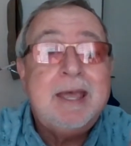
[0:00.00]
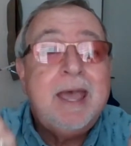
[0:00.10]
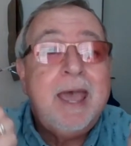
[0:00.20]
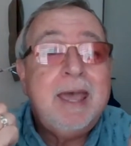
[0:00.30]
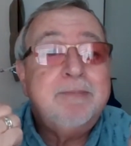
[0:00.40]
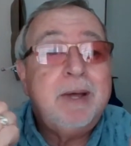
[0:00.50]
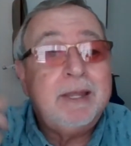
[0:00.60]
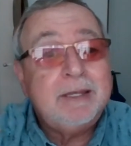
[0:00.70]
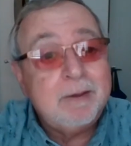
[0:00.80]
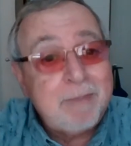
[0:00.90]
And
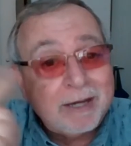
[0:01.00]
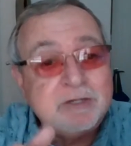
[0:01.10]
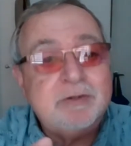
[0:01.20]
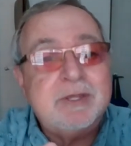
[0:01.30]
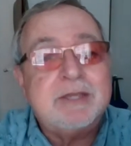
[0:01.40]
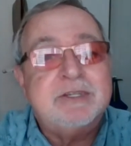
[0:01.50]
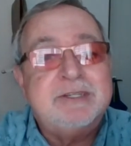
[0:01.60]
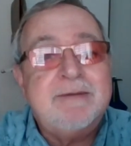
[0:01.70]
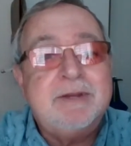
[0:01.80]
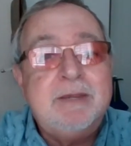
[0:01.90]
then back to
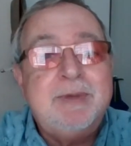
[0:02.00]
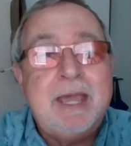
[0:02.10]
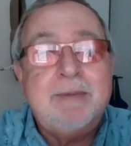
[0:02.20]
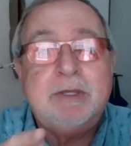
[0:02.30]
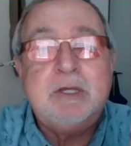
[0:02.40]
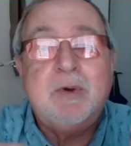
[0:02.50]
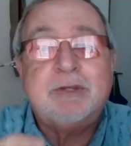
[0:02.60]
2007, he became the U.S.